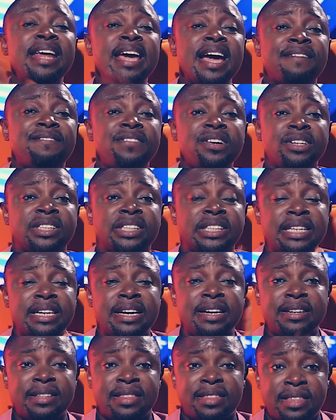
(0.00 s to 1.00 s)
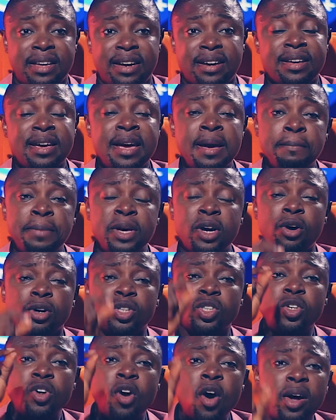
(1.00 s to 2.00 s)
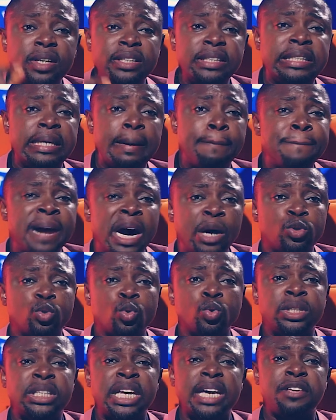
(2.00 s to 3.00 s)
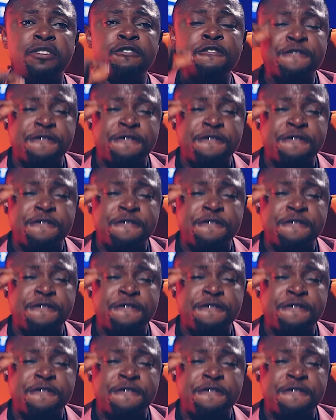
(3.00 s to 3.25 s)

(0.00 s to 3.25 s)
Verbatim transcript: they have not seen anything because God is about to take you